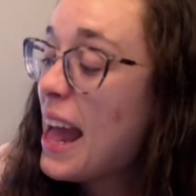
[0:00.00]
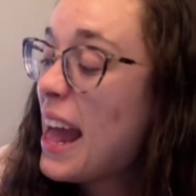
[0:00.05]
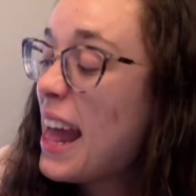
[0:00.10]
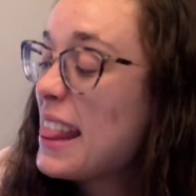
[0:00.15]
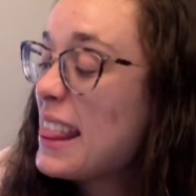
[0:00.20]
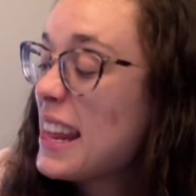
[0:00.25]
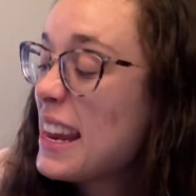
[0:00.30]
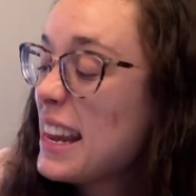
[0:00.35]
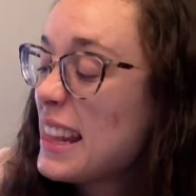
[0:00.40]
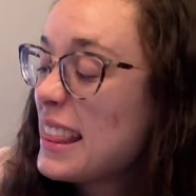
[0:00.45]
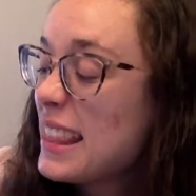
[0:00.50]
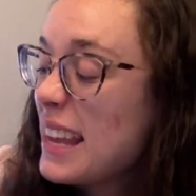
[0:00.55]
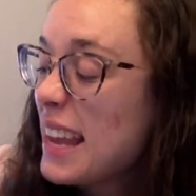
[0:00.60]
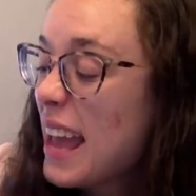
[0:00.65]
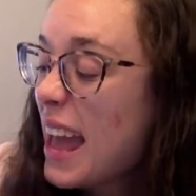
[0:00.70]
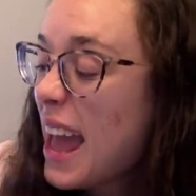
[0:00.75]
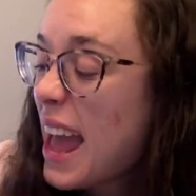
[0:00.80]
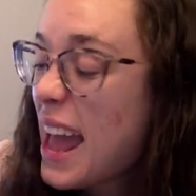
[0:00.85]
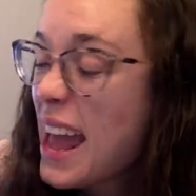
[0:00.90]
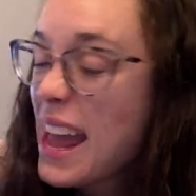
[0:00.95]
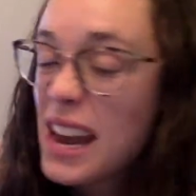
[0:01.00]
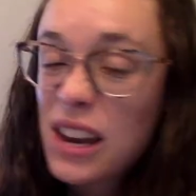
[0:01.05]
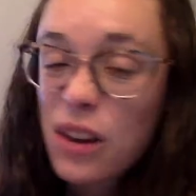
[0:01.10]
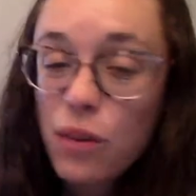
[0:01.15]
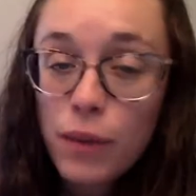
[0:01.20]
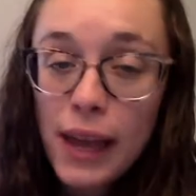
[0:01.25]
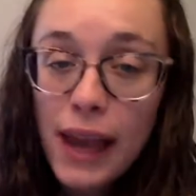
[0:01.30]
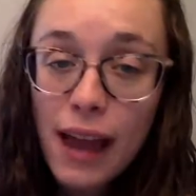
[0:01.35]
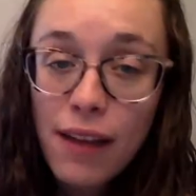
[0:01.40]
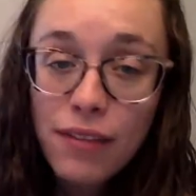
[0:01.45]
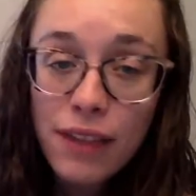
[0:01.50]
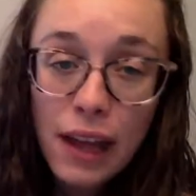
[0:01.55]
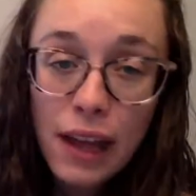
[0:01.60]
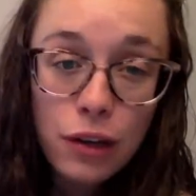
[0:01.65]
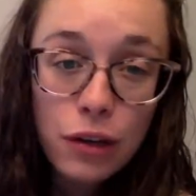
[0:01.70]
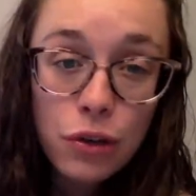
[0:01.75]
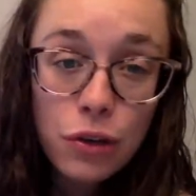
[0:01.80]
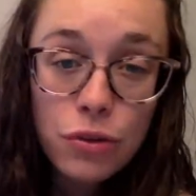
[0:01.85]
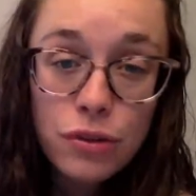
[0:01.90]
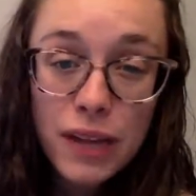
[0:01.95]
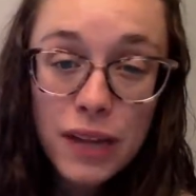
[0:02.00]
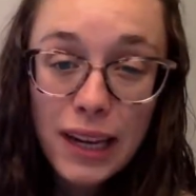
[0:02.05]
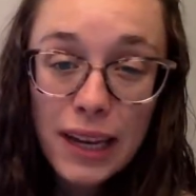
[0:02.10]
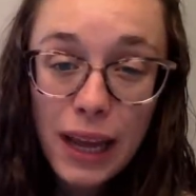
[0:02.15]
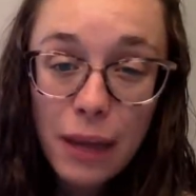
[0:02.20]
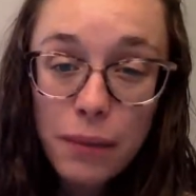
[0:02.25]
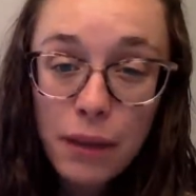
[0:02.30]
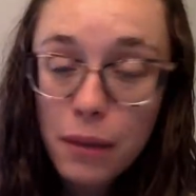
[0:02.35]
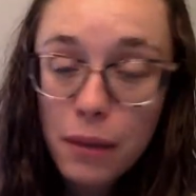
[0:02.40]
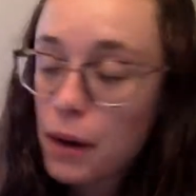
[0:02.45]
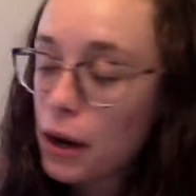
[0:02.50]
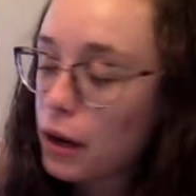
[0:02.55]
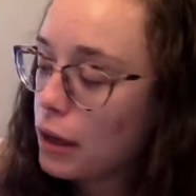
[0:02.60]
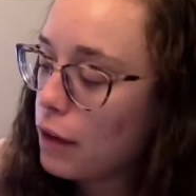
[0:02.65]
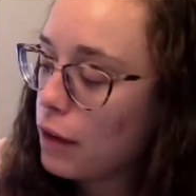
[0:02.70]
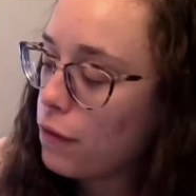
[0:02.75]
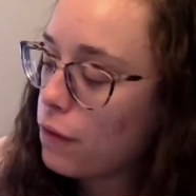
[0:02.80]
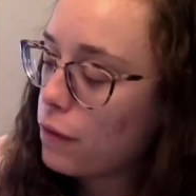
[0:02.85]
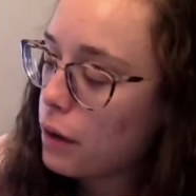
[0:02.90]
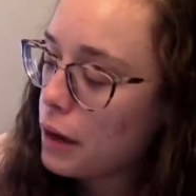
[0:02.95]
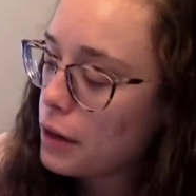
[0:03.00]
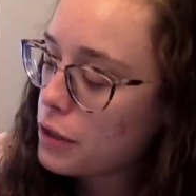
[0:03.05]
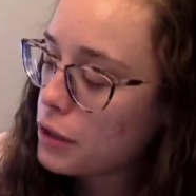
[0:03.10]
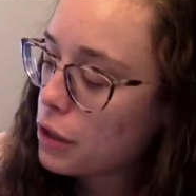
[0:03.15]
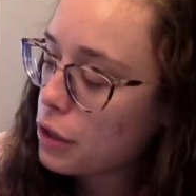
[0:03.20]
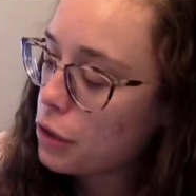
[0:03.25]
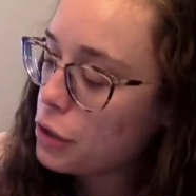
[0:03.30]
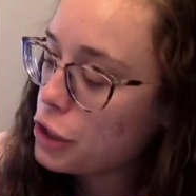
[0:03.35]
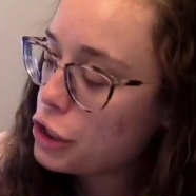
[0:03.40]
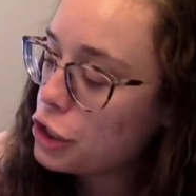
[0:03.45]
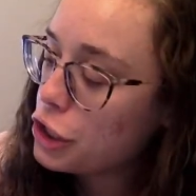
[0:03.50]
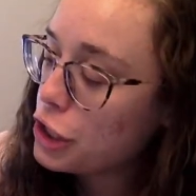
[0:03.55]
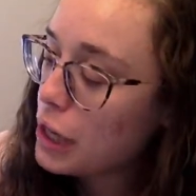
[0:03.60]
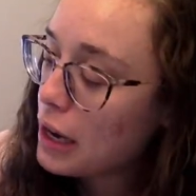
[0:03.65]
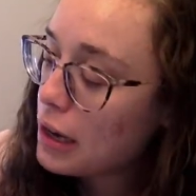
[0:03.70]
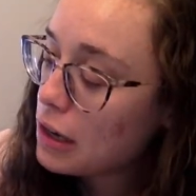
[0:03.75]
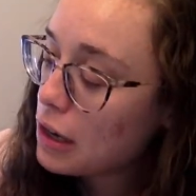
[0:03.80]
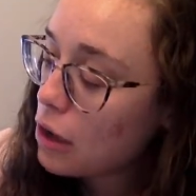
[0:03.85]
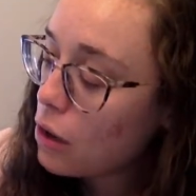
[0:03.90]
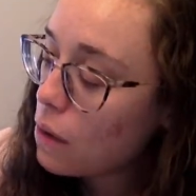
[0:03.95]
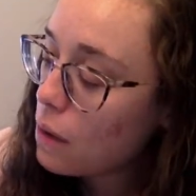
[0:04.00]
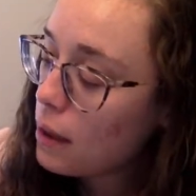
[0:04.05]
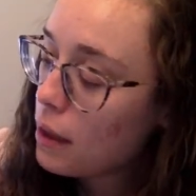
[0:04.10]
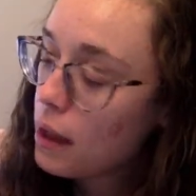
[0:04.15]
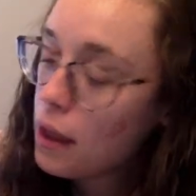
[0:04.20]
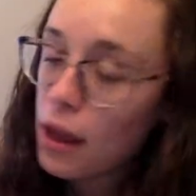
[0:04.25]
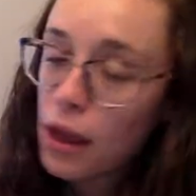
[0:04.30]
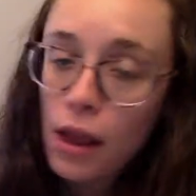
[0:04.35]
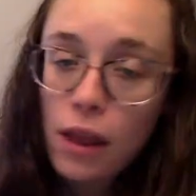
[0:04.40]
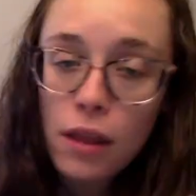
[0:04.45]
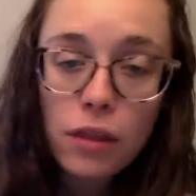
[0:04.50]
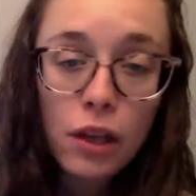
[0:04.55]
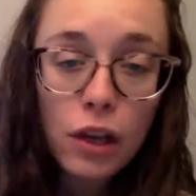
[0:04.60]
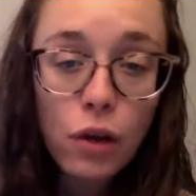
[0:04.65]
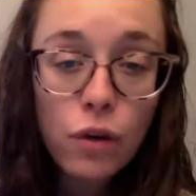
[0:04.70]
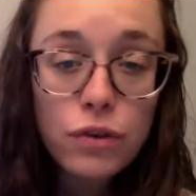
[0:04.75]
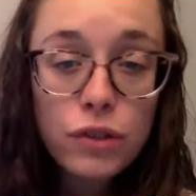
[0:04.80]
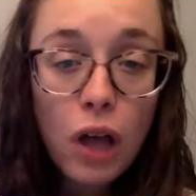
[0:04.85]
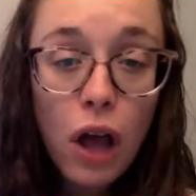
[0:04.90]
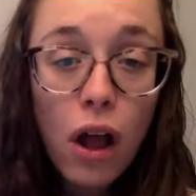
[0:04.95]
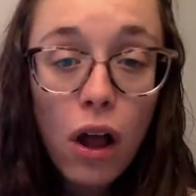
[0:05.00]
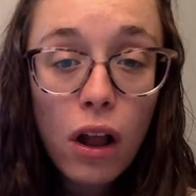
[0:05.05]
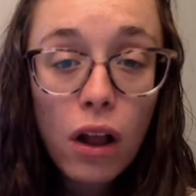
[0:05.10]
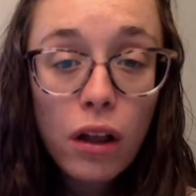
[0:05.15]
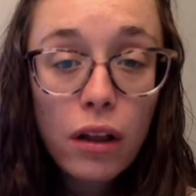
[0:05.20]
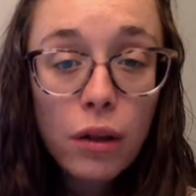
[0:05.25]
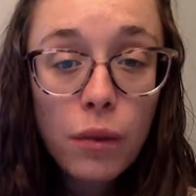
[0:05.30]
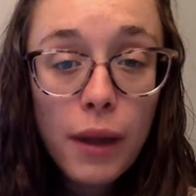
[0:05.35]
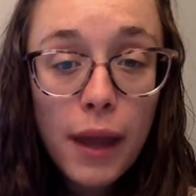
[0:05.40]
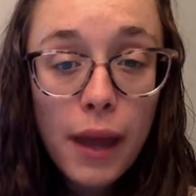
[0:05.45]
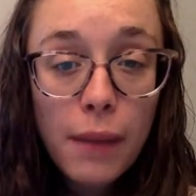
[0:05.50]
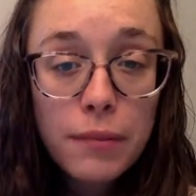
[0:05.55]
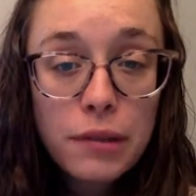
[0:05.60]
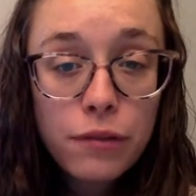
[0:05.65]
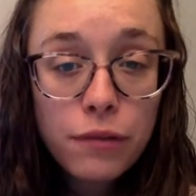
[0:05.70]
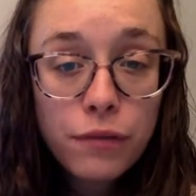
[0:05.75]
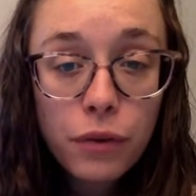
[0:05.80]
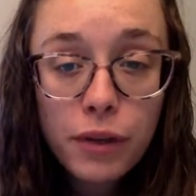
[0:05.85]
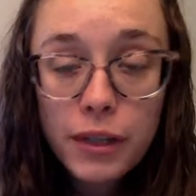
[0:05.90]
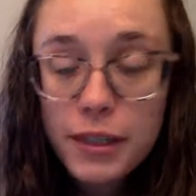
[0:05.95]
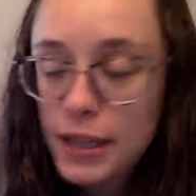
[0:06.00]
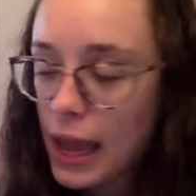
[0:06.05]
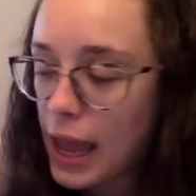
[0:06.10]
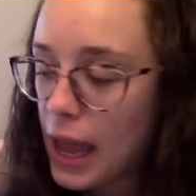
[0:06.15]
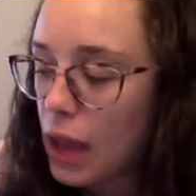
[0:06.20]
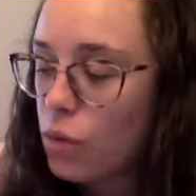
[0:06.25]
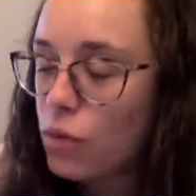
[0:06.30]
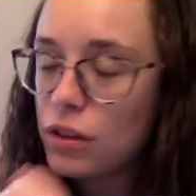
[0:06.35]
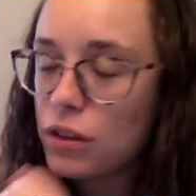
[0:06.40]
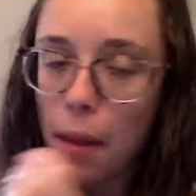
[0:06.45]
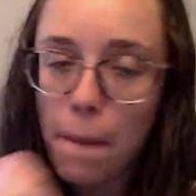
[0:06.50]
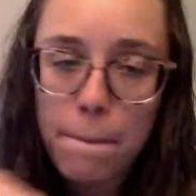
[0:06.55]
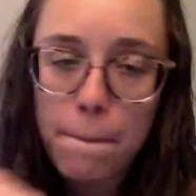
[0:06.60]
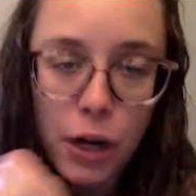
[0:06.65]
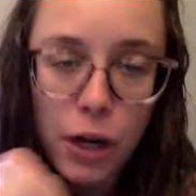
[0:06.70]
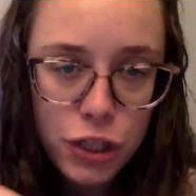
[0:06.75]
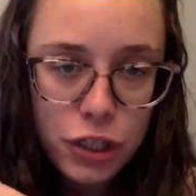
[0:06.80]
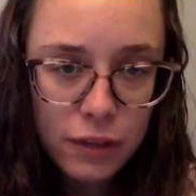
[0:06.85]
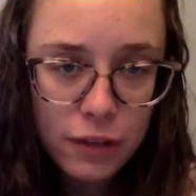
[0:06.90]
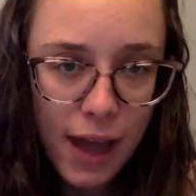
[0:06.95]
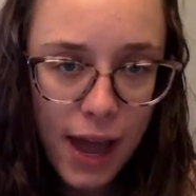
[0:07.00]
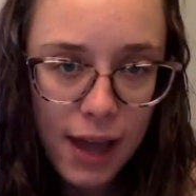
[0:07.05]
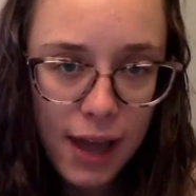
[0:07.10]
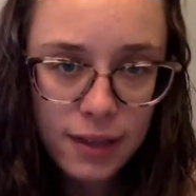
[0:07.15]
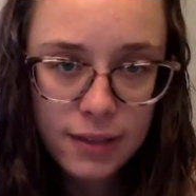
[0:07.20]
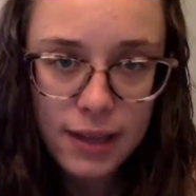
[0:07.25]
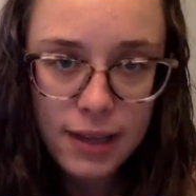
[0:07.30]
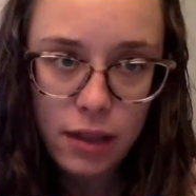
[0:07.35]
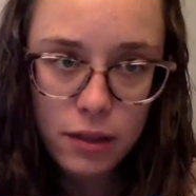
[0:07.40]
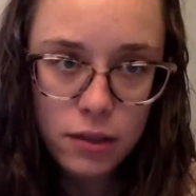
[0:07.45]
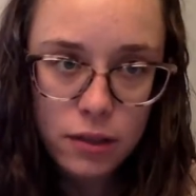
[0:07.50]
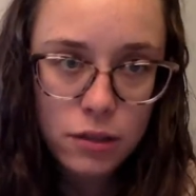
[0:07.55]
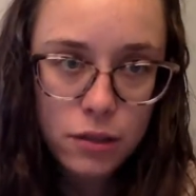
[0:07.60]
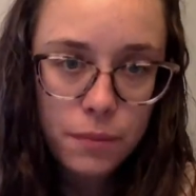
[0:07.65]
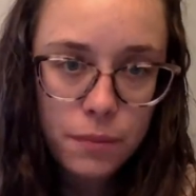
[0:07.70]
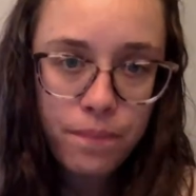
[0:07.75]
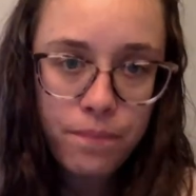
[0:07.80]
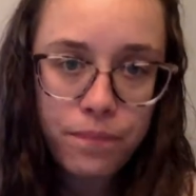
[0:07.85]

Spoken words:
And then at the end, we have that new dynamic marking for us, our crescendo that goes all the way up to forte with a bunch of accents.